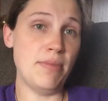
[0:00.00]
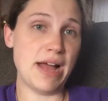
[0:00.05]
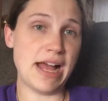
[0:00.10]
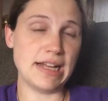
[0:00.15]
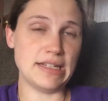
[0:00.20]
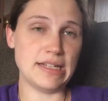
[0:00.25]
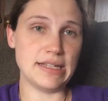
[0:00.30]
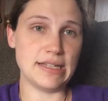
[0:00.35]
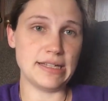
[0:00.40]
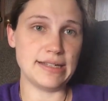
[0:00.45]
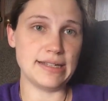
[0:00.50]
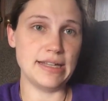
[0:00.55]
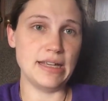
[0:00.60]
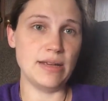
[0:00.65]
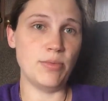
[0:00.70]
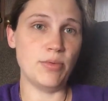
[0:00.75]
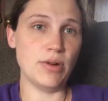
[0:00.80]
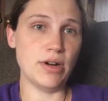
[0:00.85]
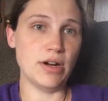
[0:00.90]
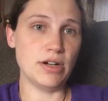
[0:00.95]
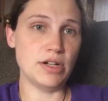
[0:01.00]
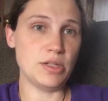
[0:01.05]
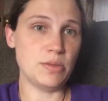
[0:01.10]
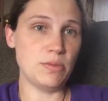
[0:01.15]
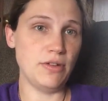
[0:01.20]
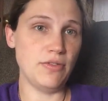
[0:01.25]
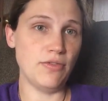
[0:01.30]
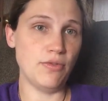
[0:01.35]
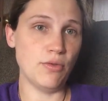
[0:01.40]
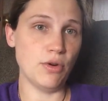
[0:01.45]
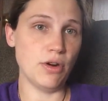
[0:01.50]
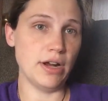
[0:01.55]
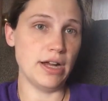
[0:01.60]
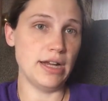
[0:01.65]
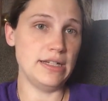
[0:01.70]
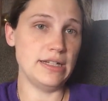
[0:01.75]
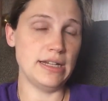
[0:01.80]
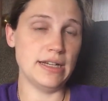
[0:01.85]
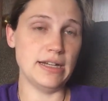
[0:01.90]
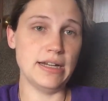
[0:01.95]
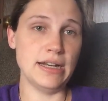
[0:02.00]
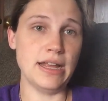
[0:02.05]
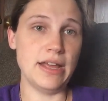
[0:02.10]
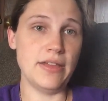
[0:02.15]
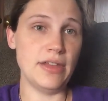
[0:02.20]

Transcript: back to sleep, whereas before he didn't.